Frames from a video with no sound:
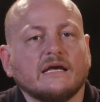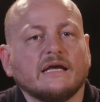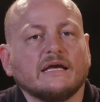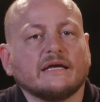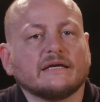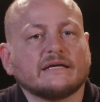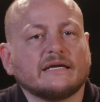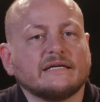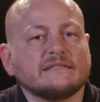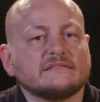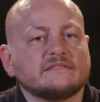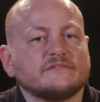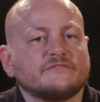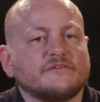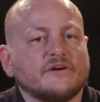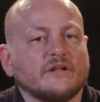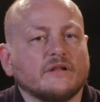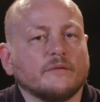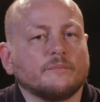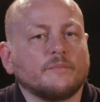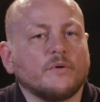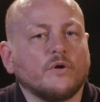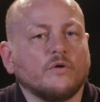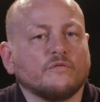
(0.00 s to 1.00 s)
can
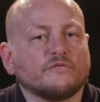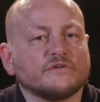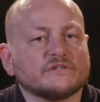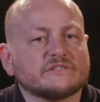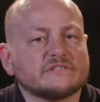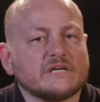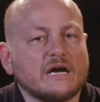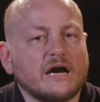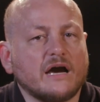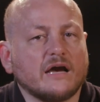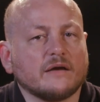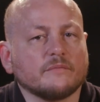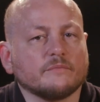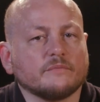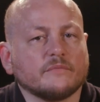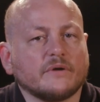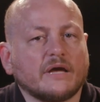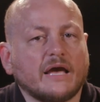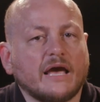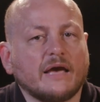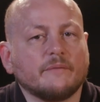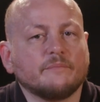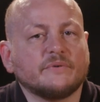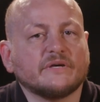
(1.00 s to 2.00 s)
develop over time
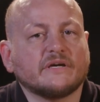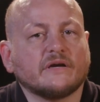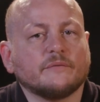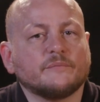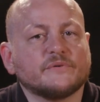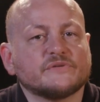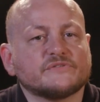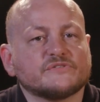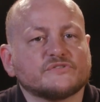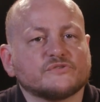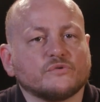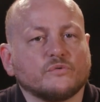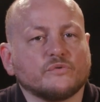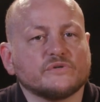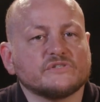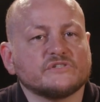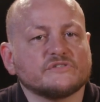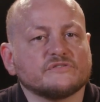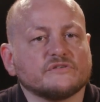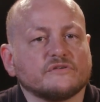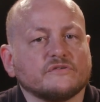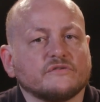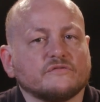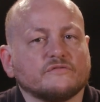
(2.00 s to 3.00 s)
and become a
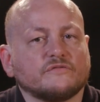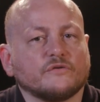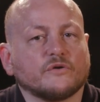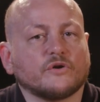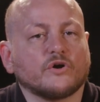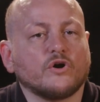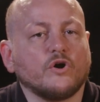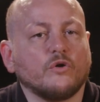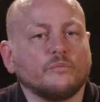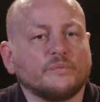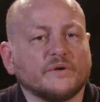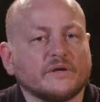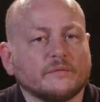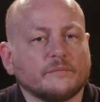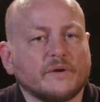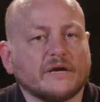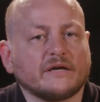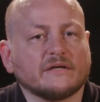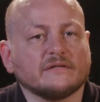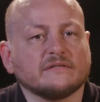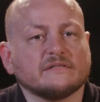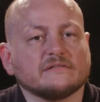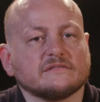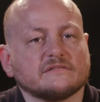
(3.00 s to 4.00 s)
source for coping
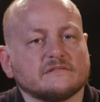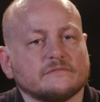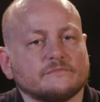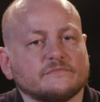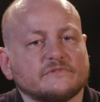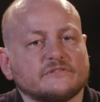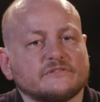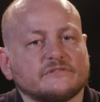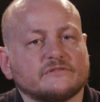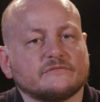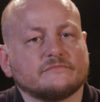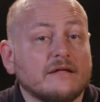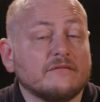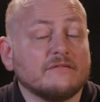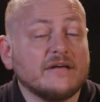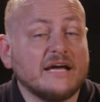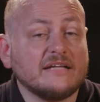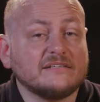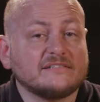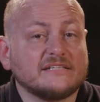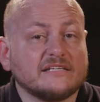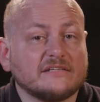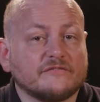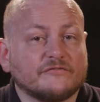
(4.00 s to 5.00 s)
mechanisms.
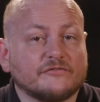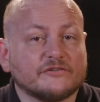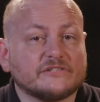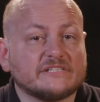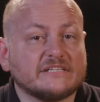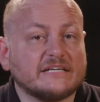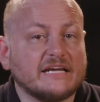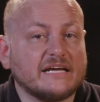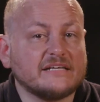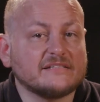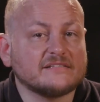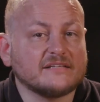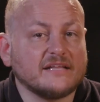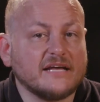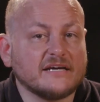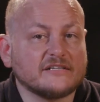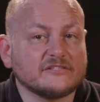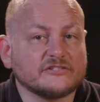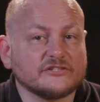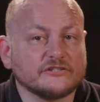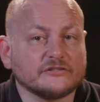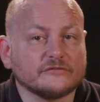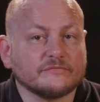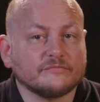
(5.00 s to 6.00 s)
That's it for today's
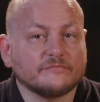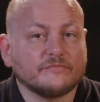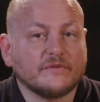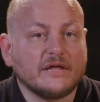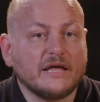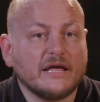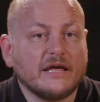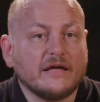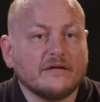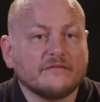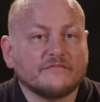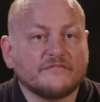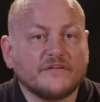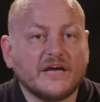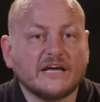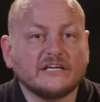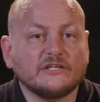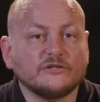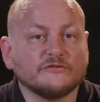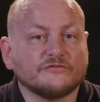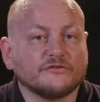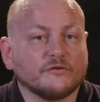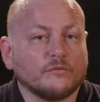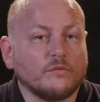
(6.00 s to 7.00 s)
lecture. Thank
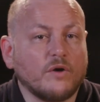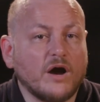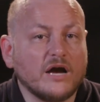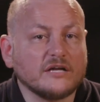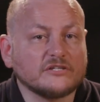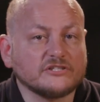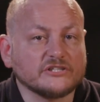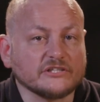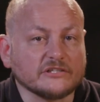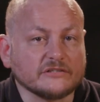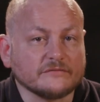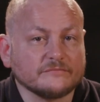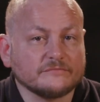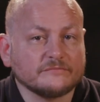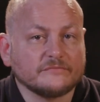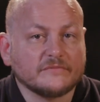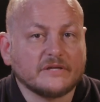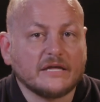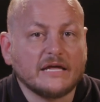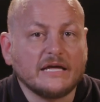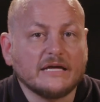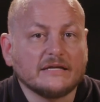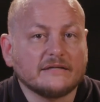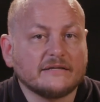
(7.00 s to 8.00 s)
you for watching.
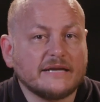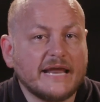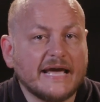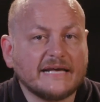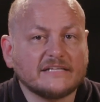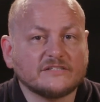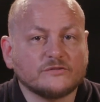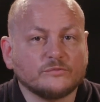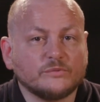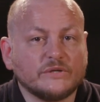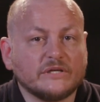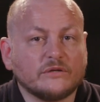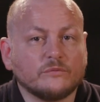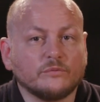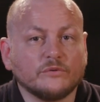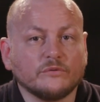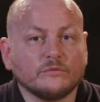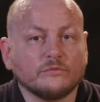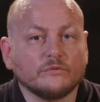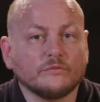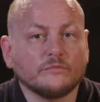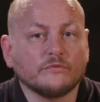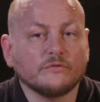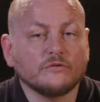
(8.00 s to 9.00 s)
Next week, we
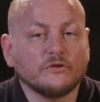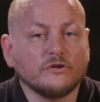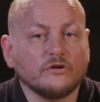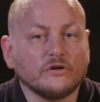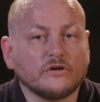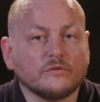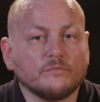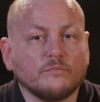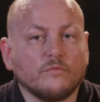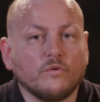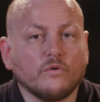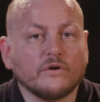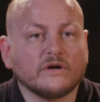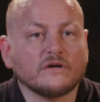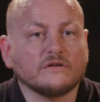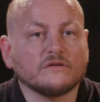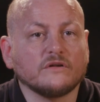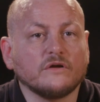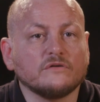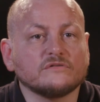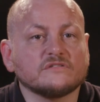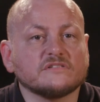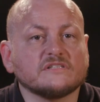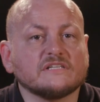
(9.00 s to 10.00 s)
will look more
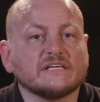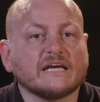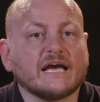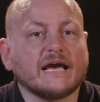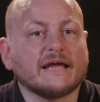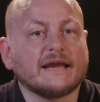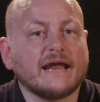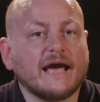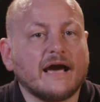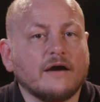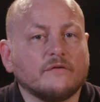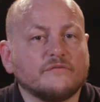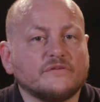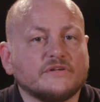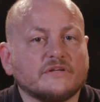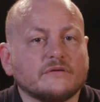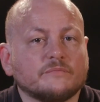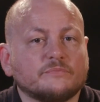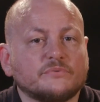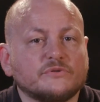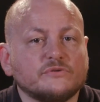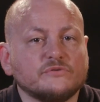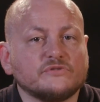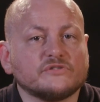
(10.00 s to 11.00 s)
closely at how the
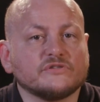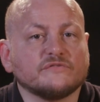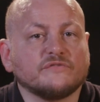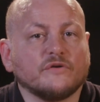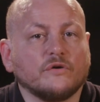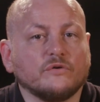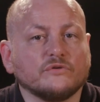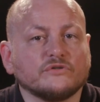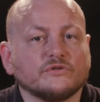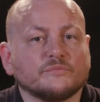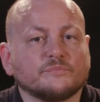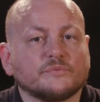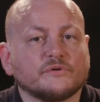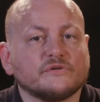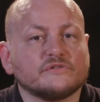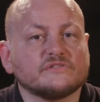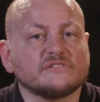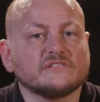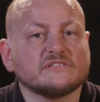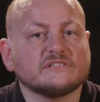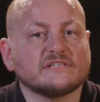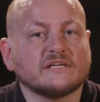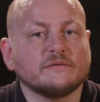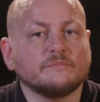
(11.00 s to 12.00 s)
abuse of older
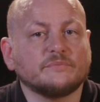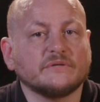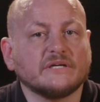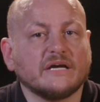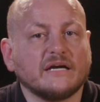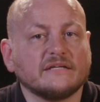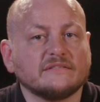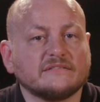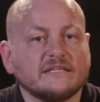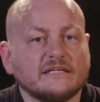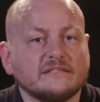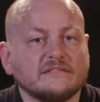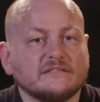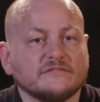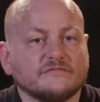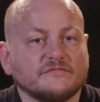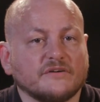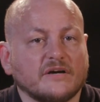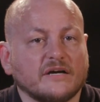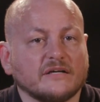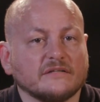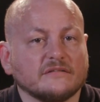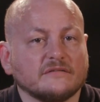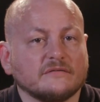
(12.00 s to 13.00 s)
persons can be
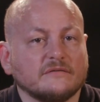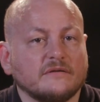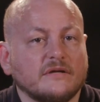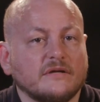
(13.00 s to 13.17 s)
identified.